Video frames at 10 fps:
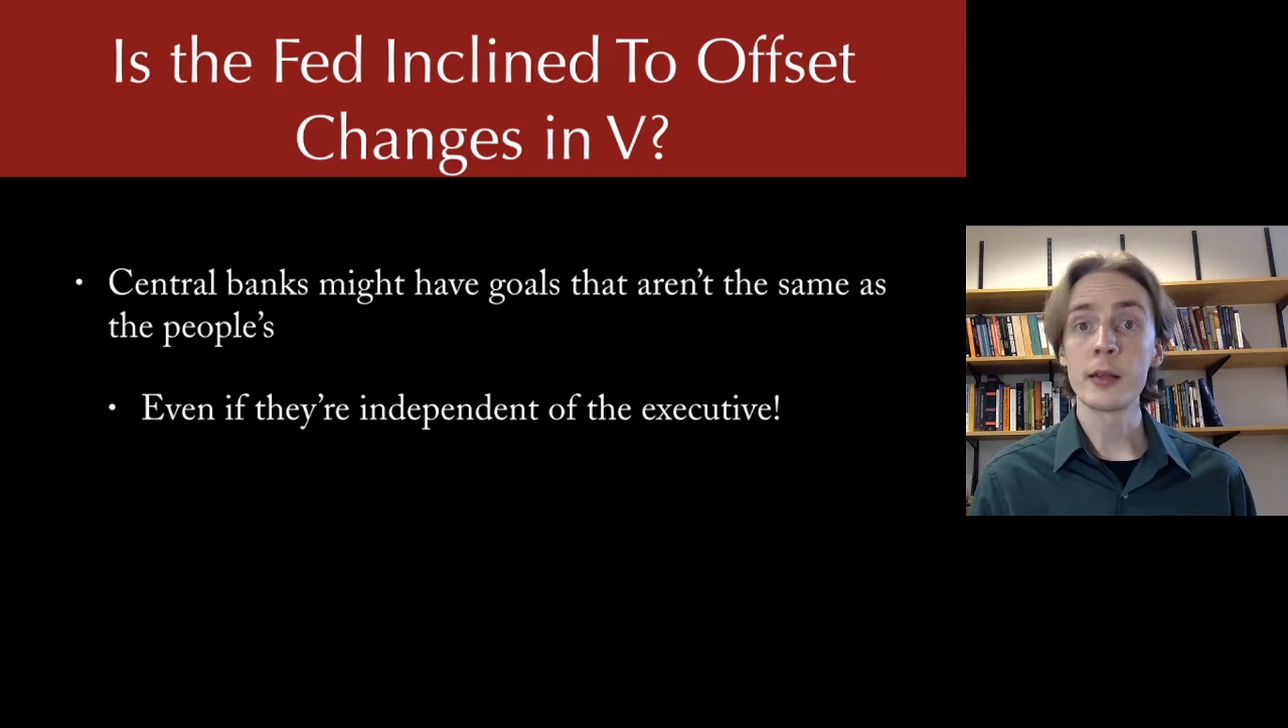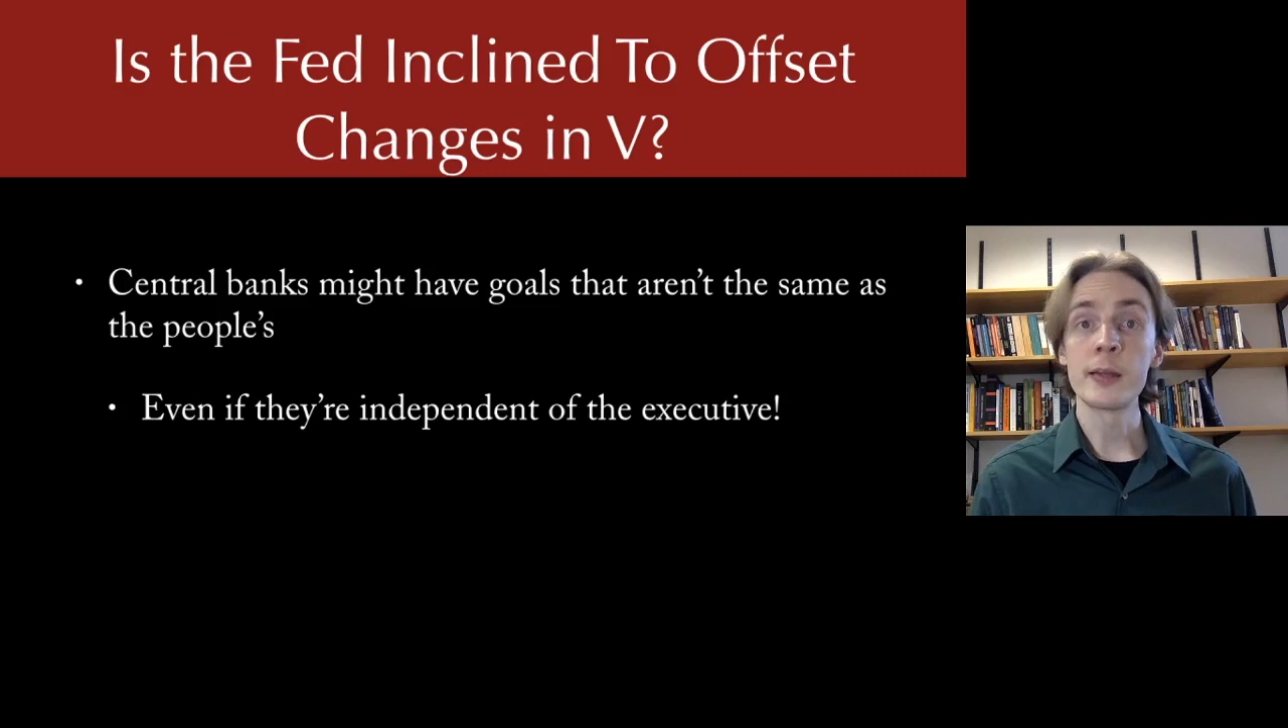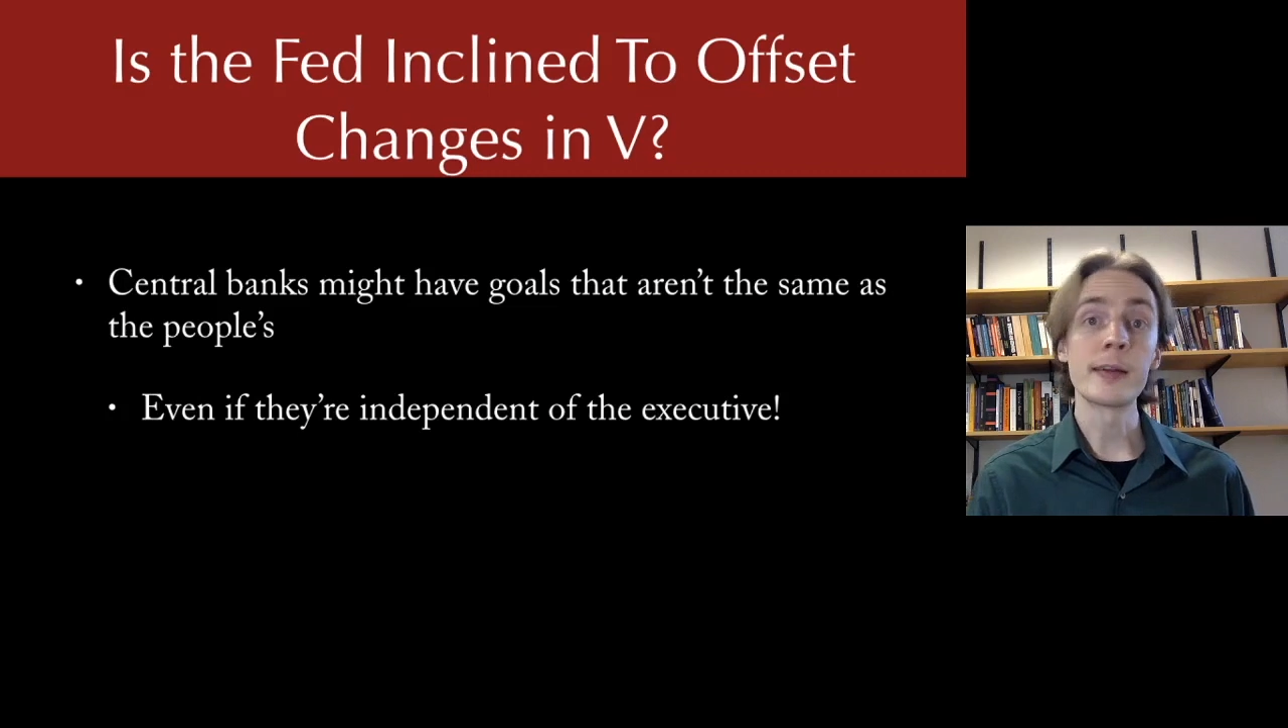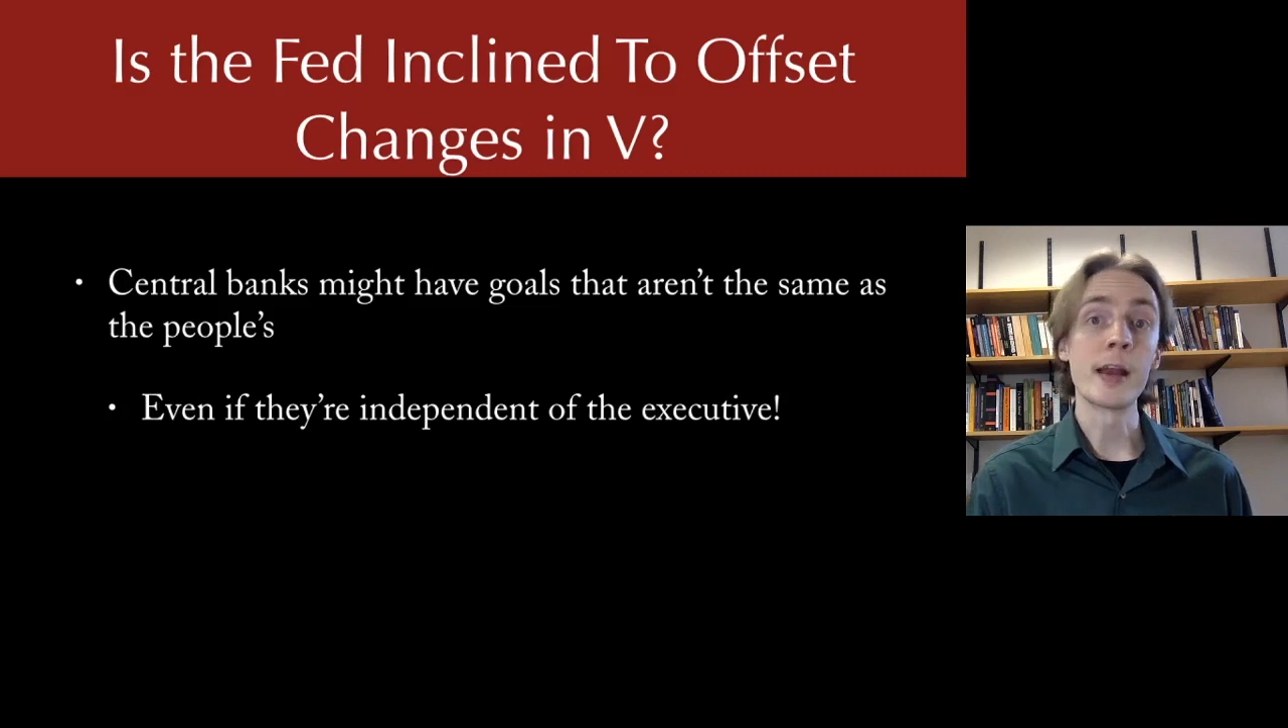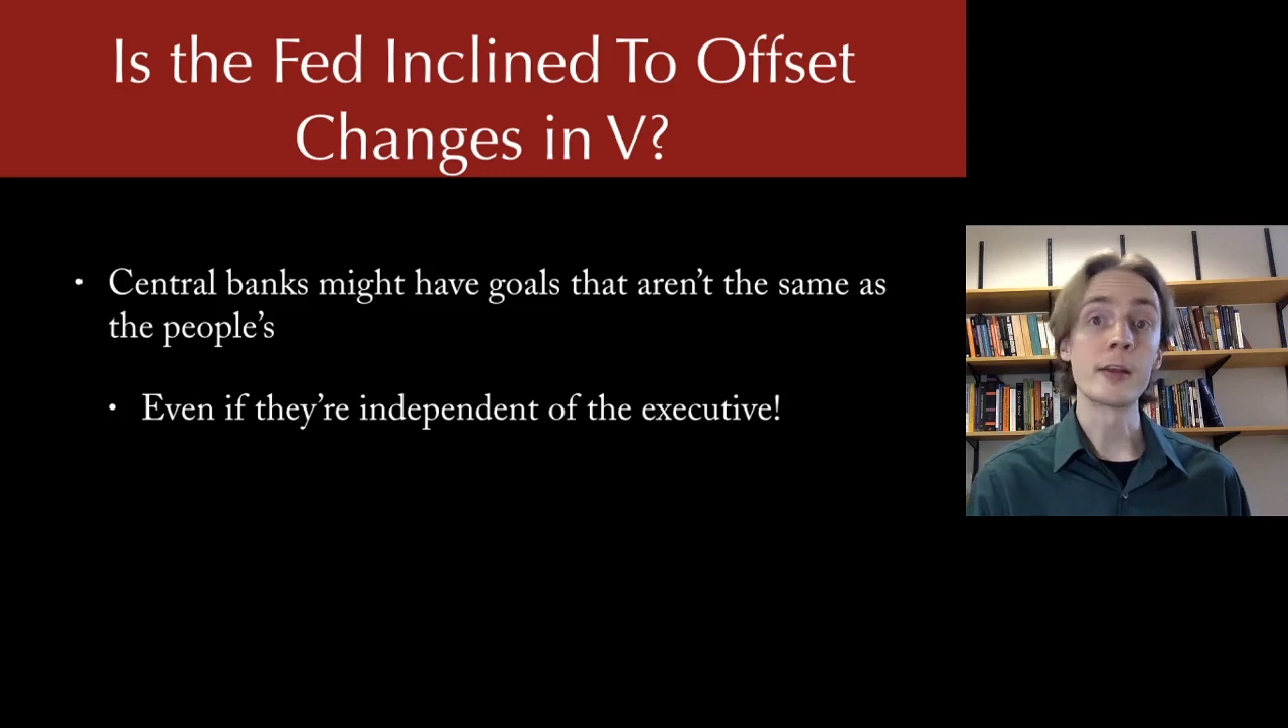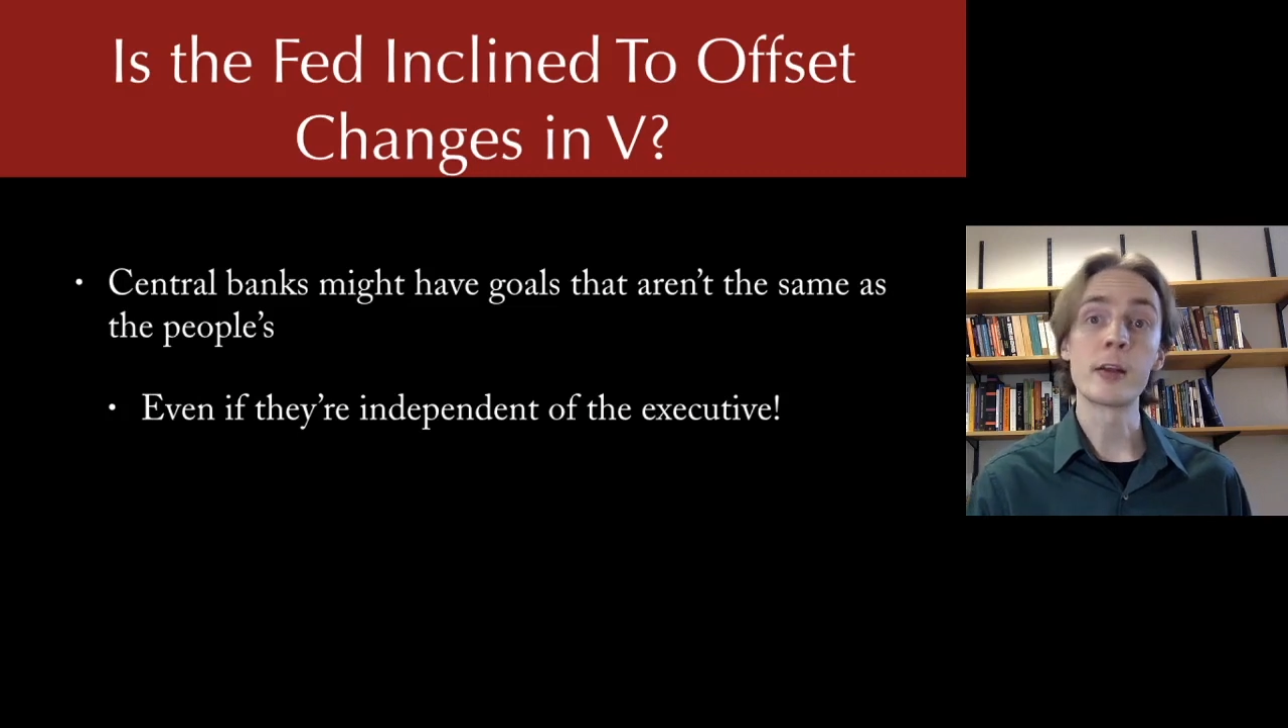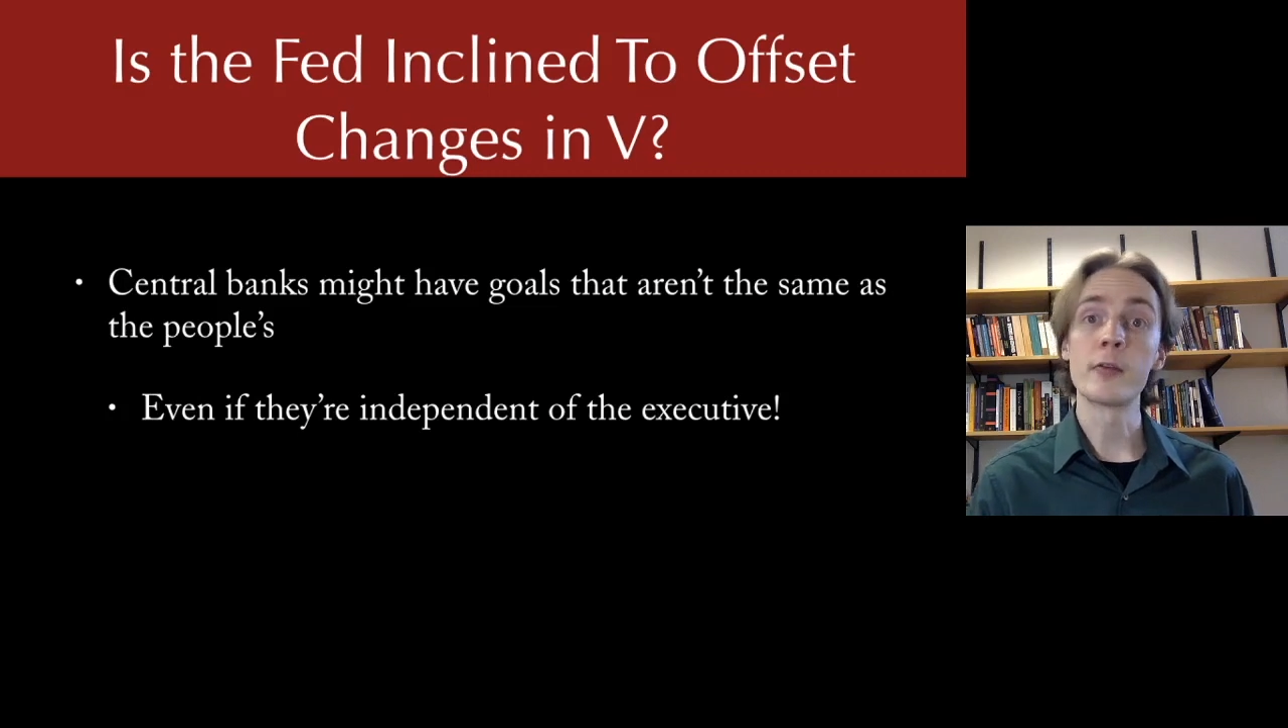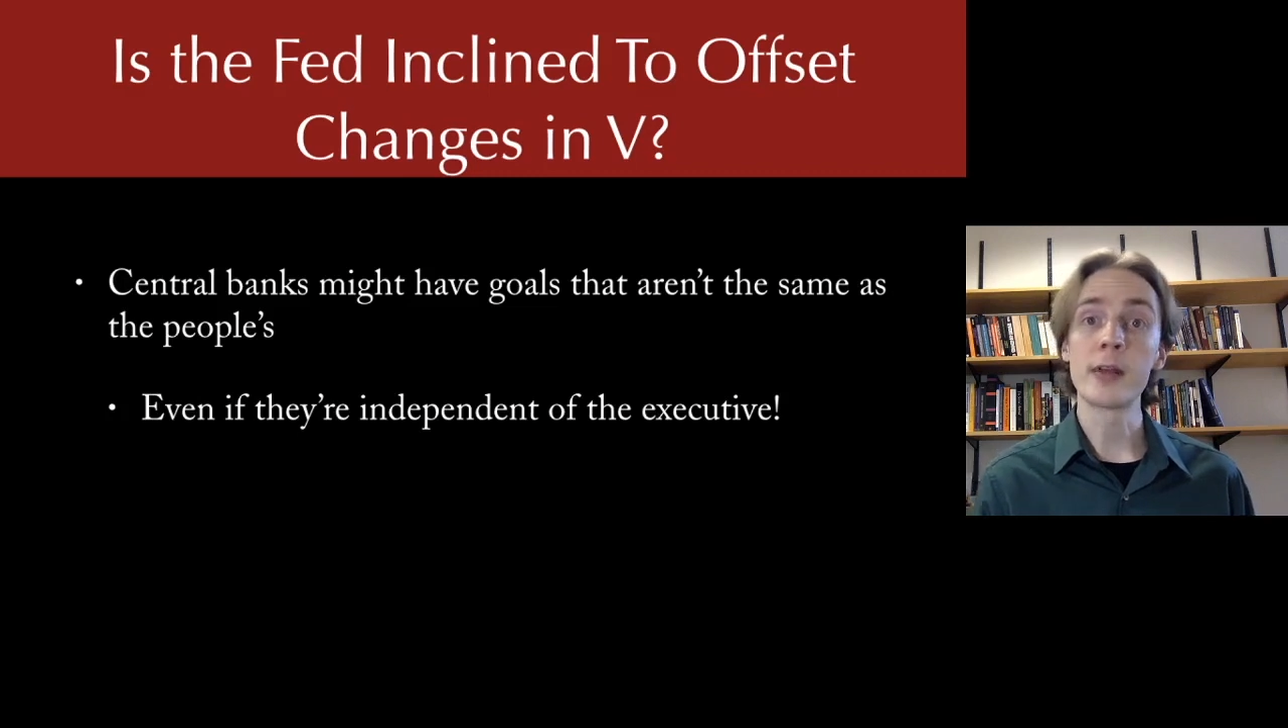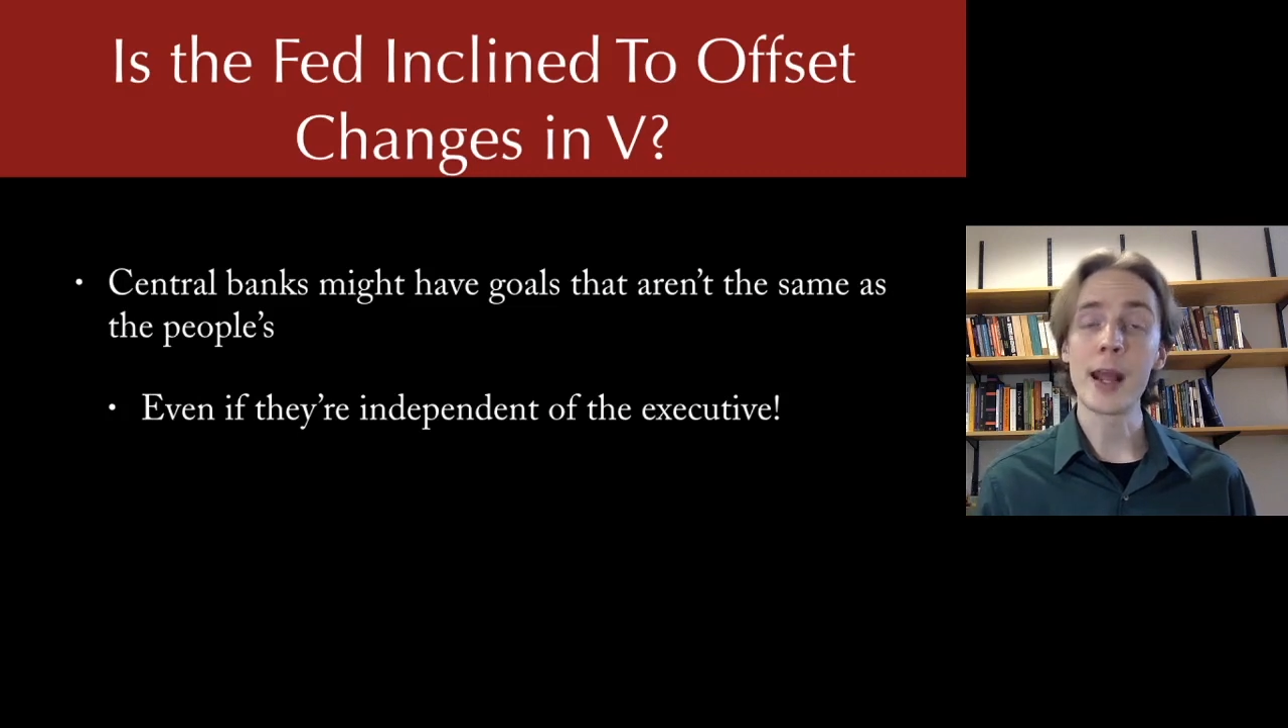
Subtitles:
incentives